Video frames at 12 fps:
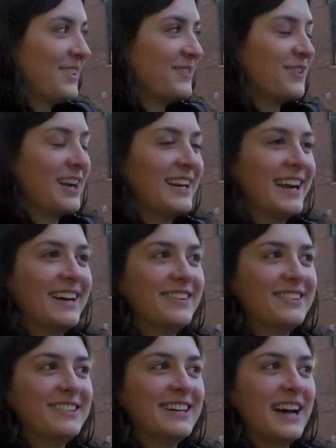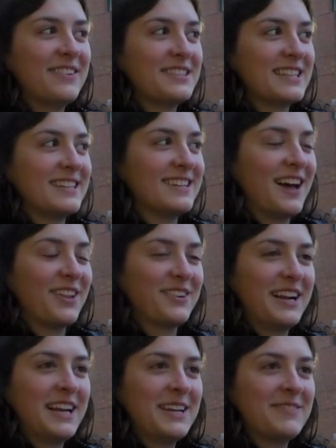Right now, I would say Tolerate
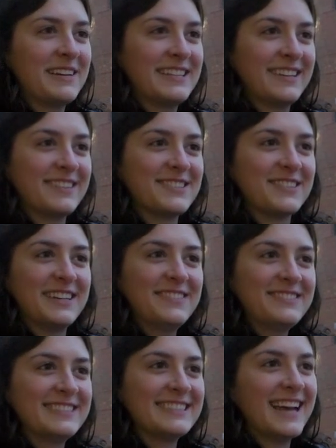It by Taylor Swift.